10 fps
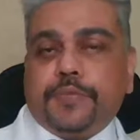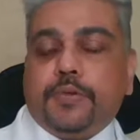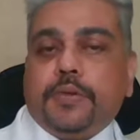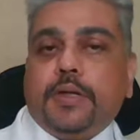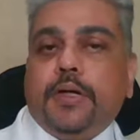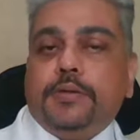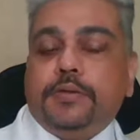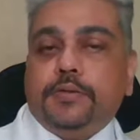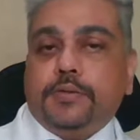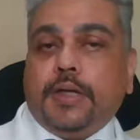So
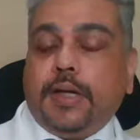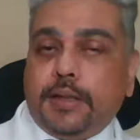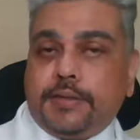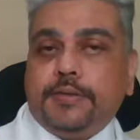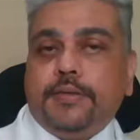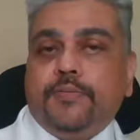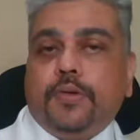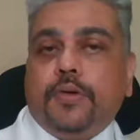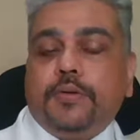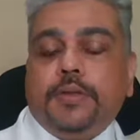the heart is
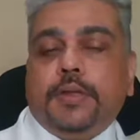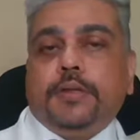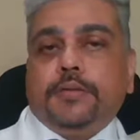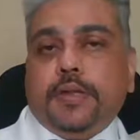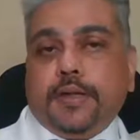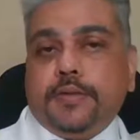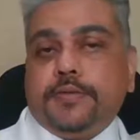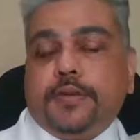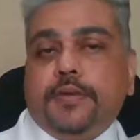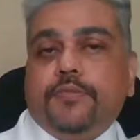involved, the
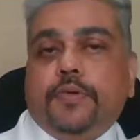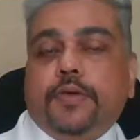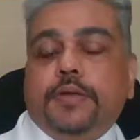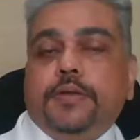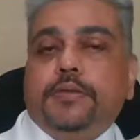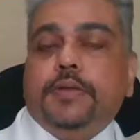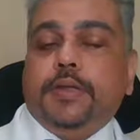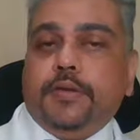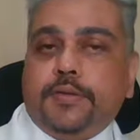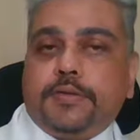lungs are involved, the
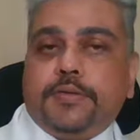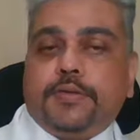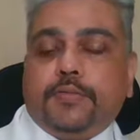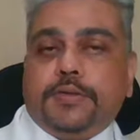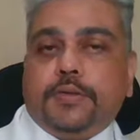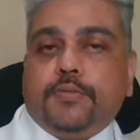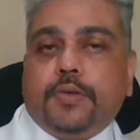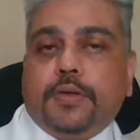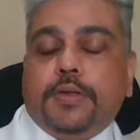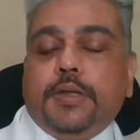nervous system is
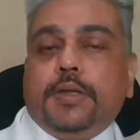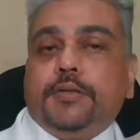involved,